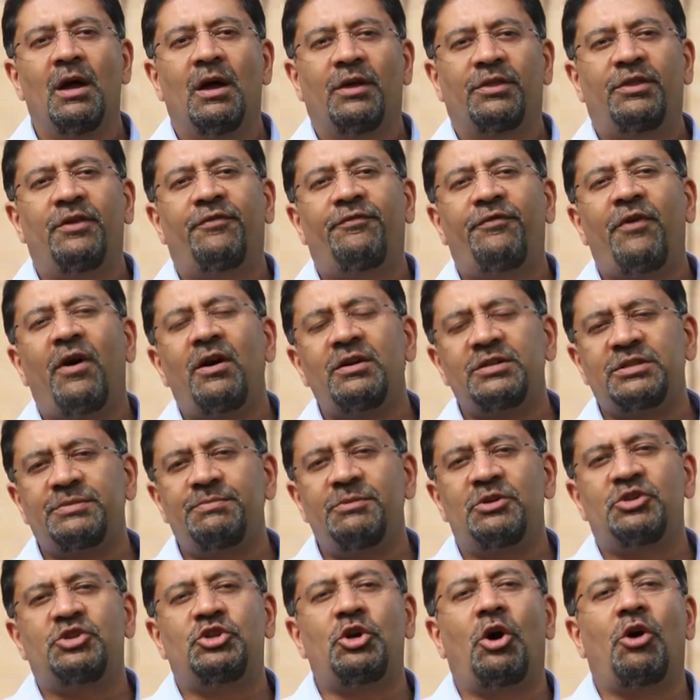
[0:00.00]
The vast
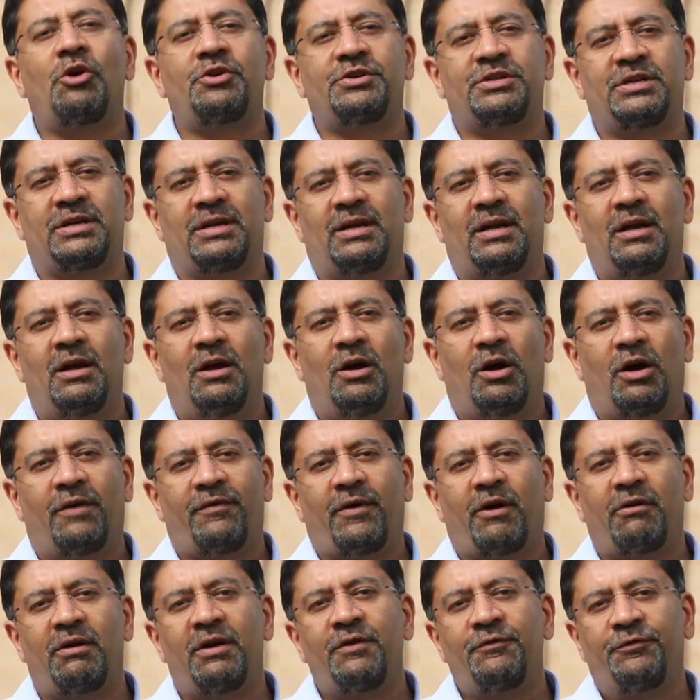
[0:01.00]
majority of our
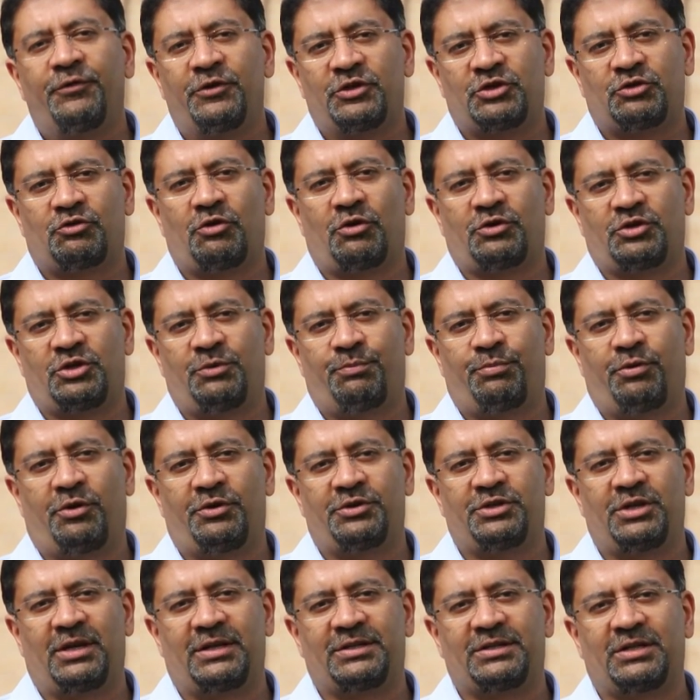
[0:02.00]
infrastructure
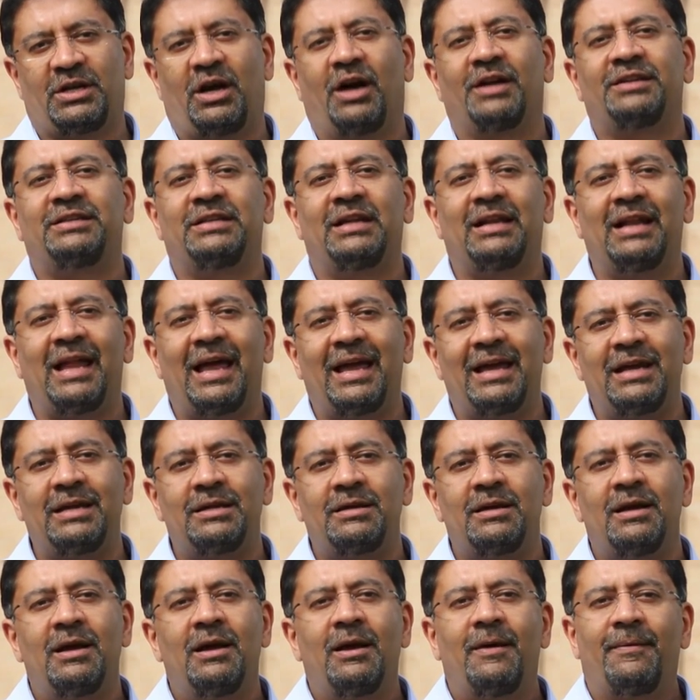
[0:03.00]
projects are delayed,
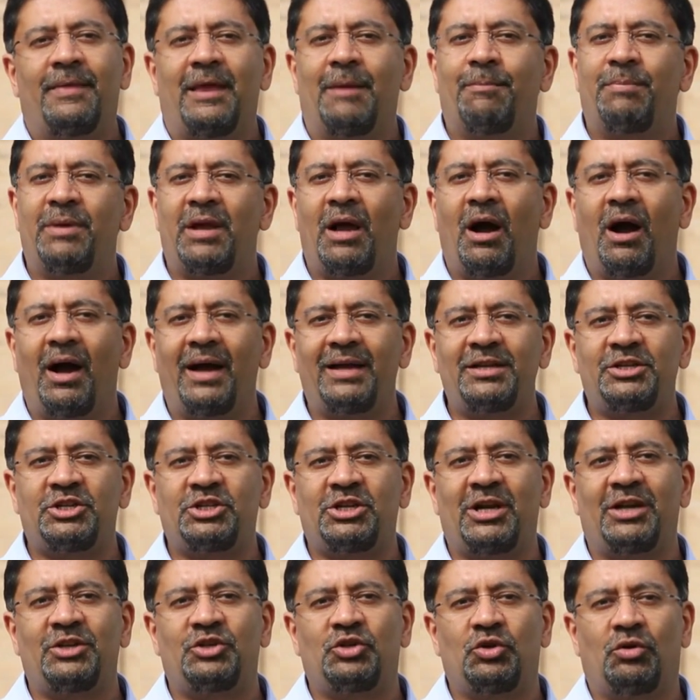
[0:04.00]
they're behind
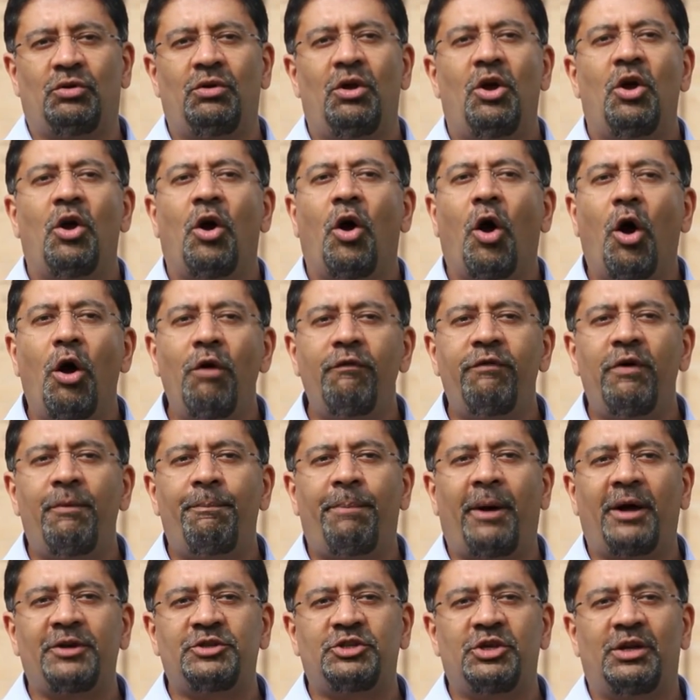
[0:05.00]
schedule, over
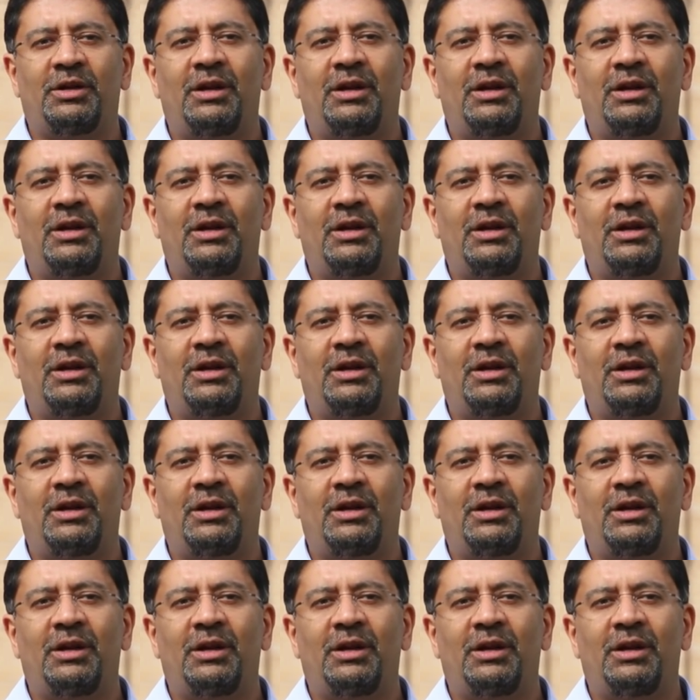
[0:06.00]
budget